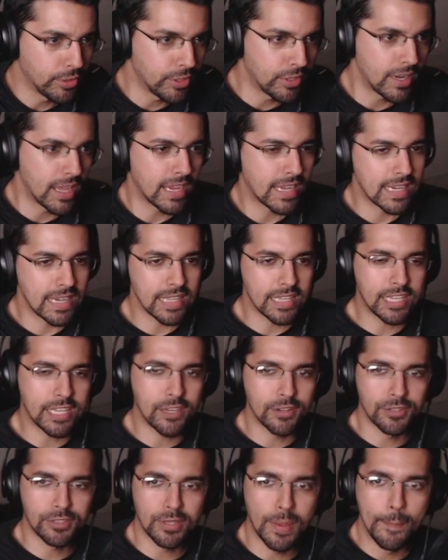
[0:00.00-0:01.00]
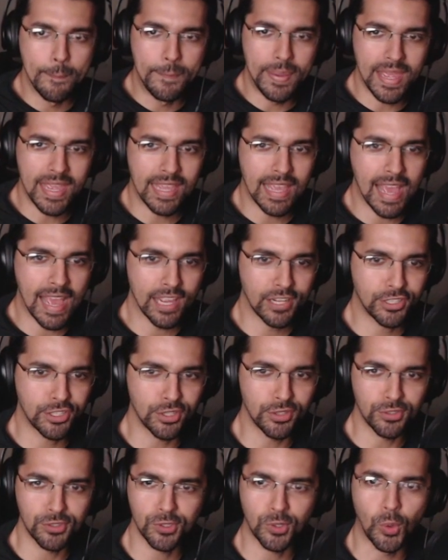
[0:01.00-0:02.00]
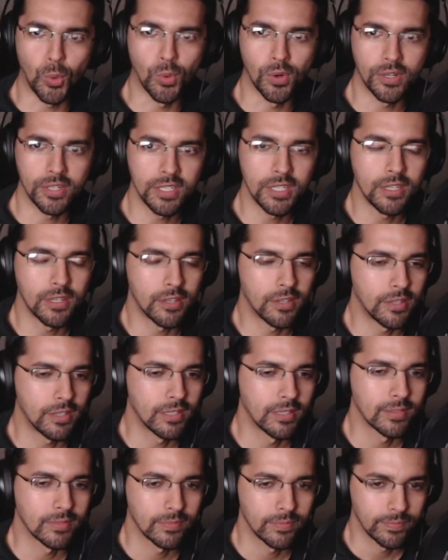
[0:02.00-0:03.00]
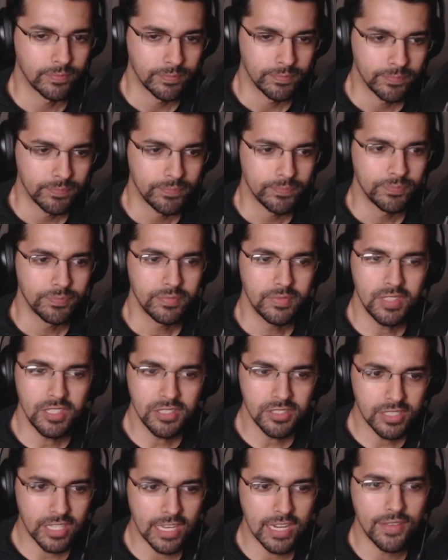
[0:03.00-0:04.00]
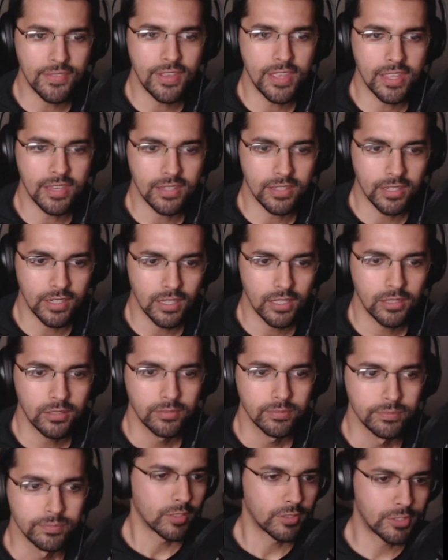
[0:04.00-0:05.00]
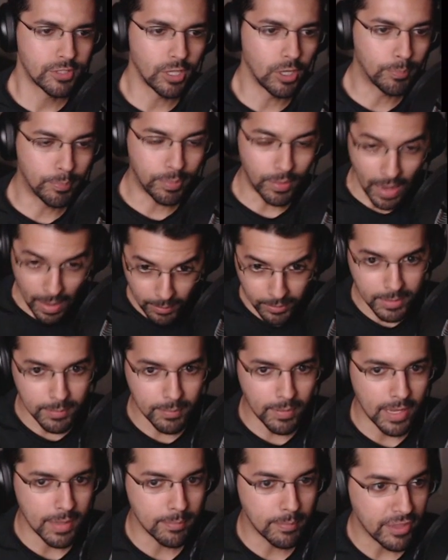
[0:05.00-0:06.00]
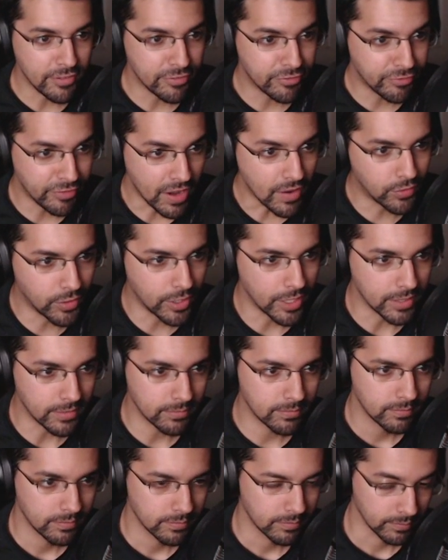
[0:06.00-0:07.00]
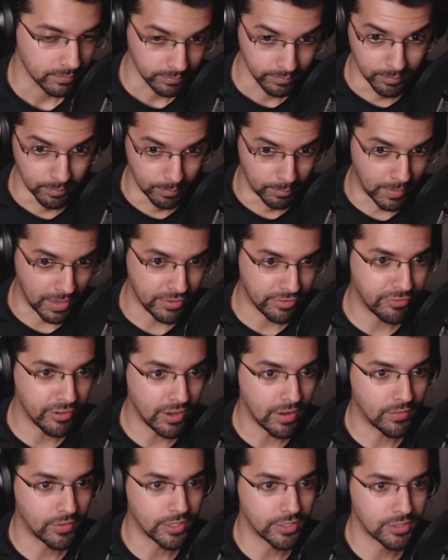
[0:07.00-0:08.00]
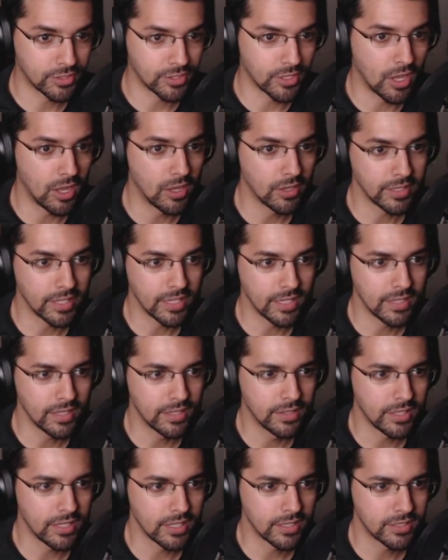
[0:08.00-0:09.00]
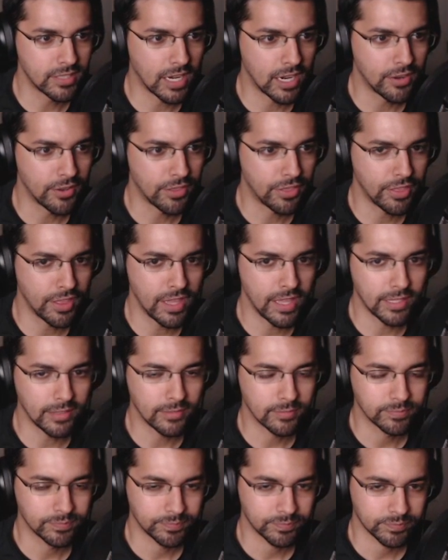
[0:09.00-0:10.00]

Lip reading: You're not gonna hear some big action score here. This is kind of it, So probably my favorite song in the entire thing